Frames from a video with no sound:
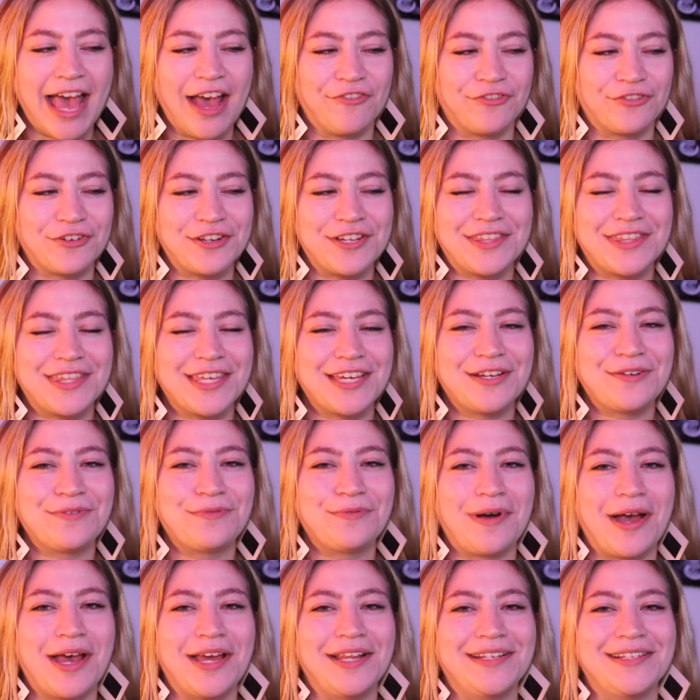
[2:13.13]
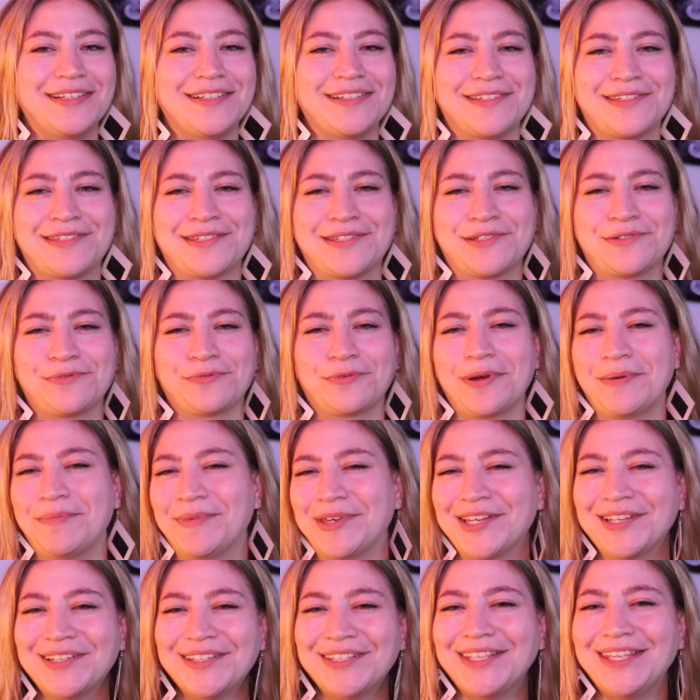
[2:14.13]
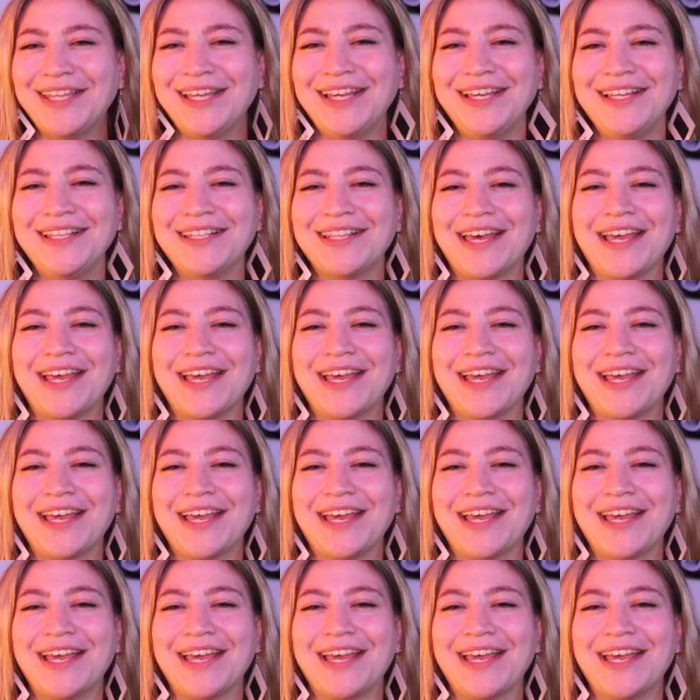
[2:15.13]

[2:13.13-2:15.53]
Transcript: everything went swimmingly.